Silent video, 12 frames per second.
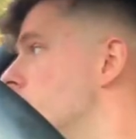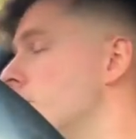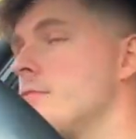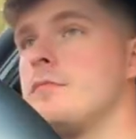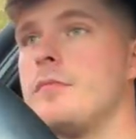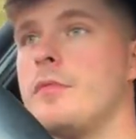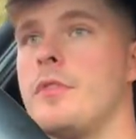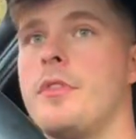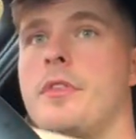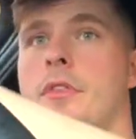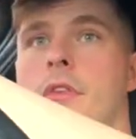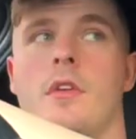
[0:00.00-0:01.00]
Right.
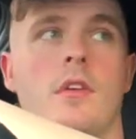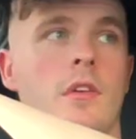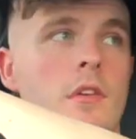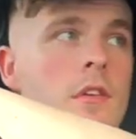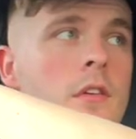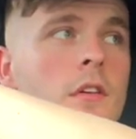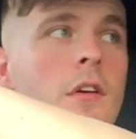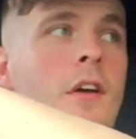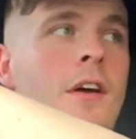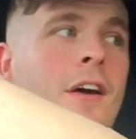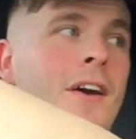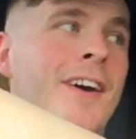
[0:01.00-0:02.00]

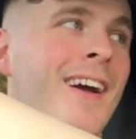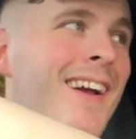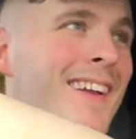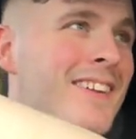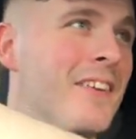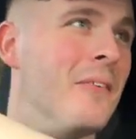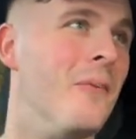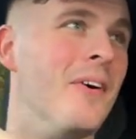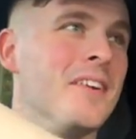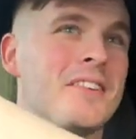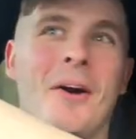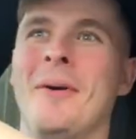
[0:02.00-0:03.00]
I don't know what
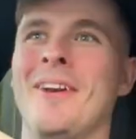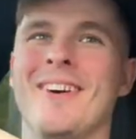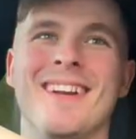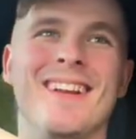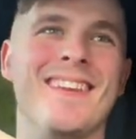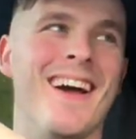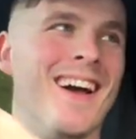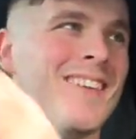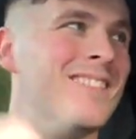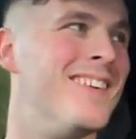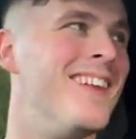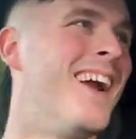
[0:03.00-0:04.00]
is going on in there,
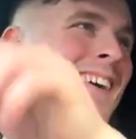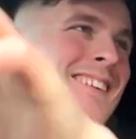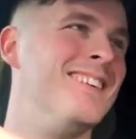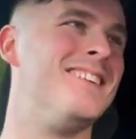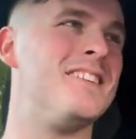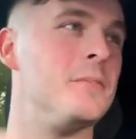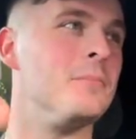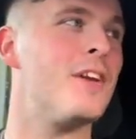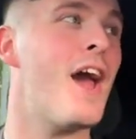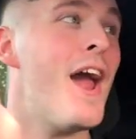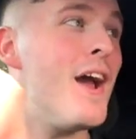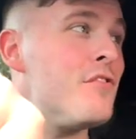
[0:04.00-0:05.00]
but there is some
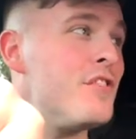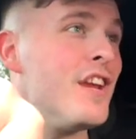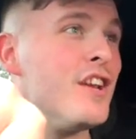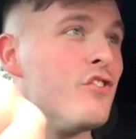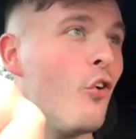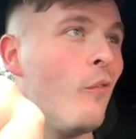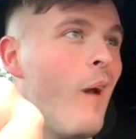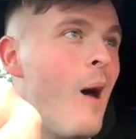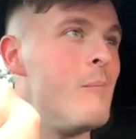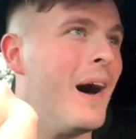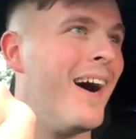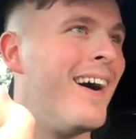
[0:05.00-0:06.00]
KFC
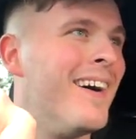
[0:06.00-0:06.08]
drama.